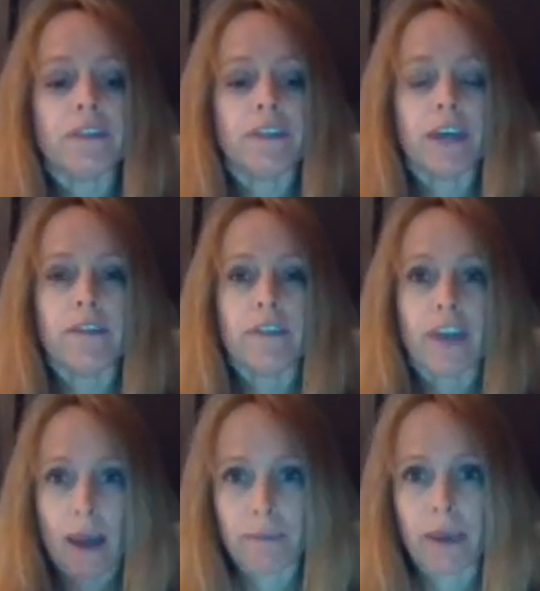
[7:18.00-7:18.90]
then
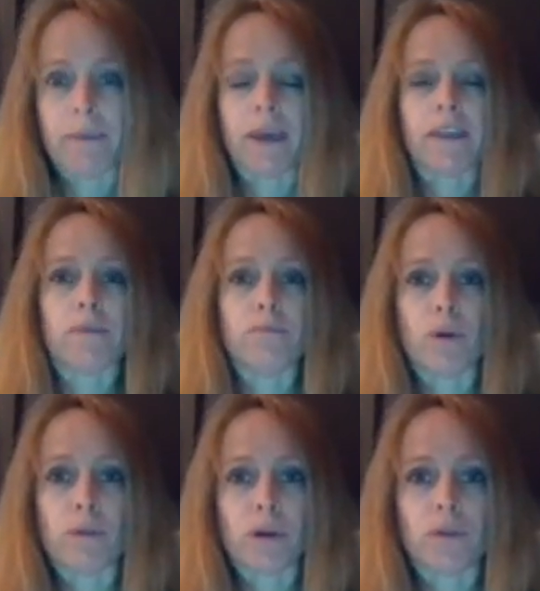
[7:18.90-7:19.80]
that may make them
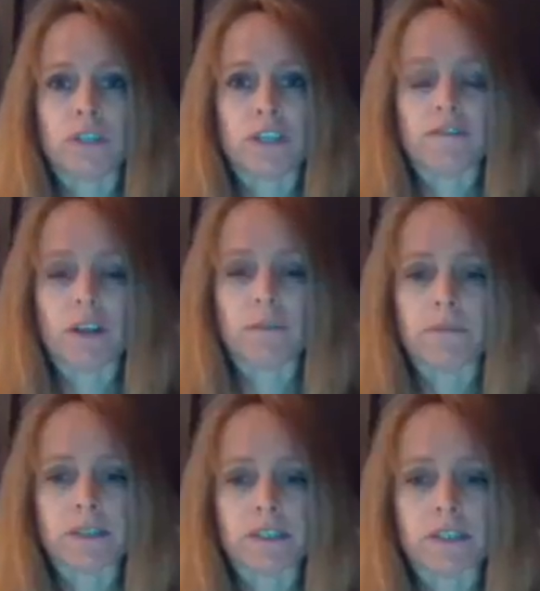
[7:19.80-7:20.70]
more prone to develop
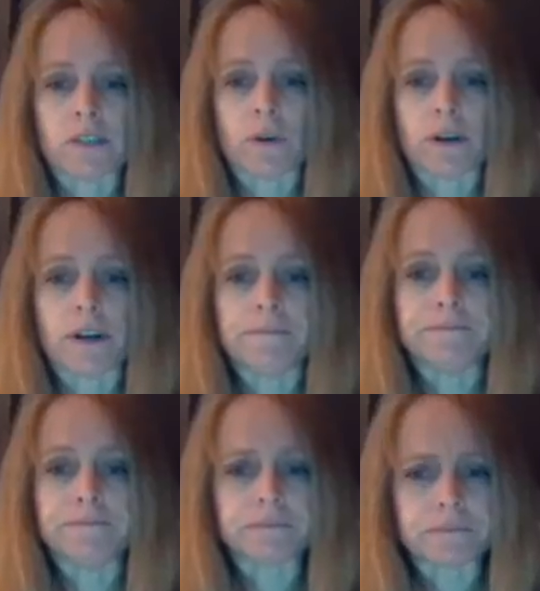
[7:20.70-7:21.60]
this disorder.